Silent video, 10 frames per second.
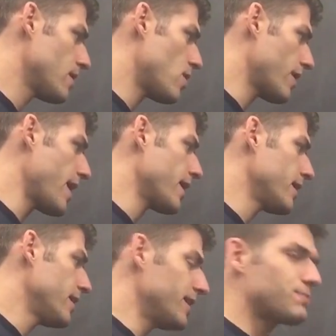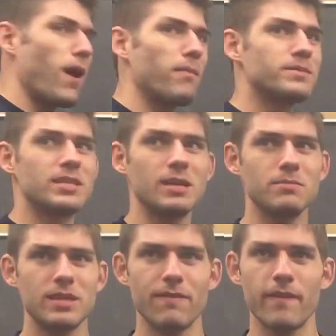Okay, this problem
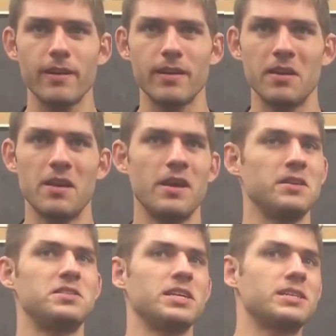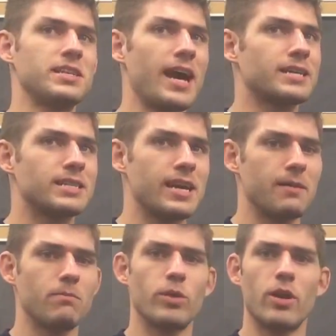seems different. It's the exact
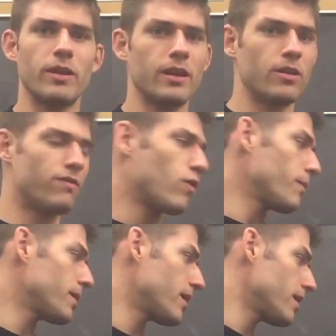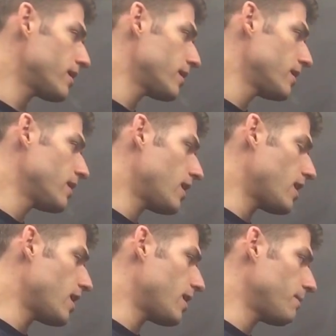same. We don't need a new formula.
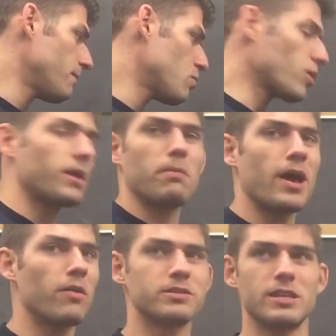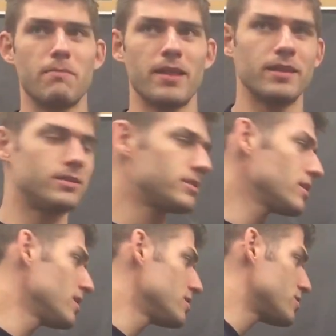We're going to apply all the same methods.
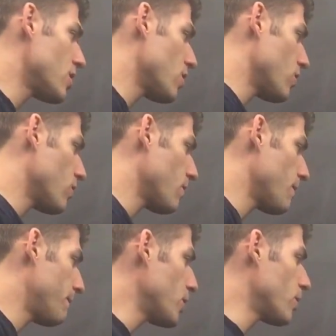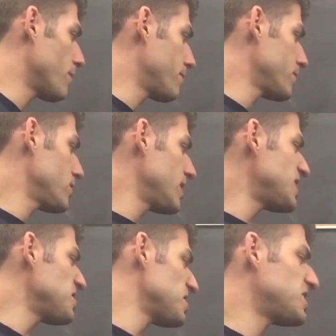So, boom,
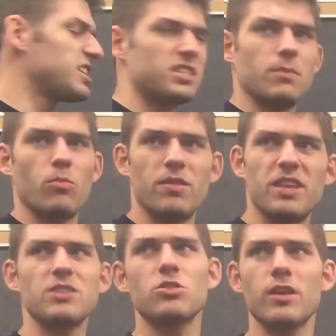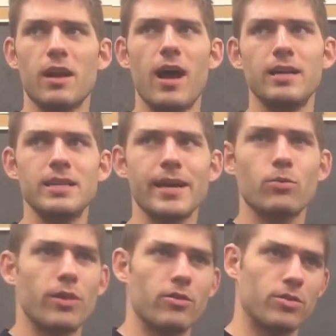this is a system. When things are in contact,
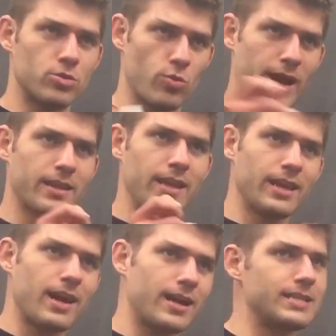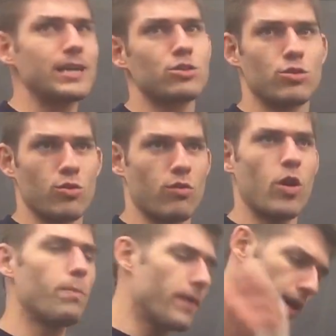whether they're directly in contact or through a
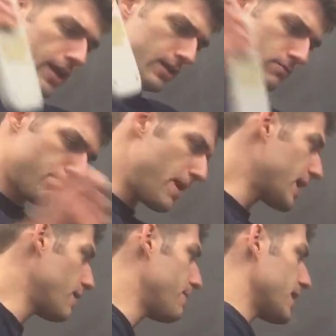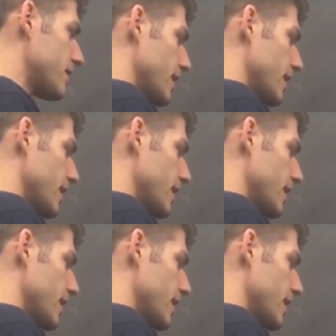rope, make it a big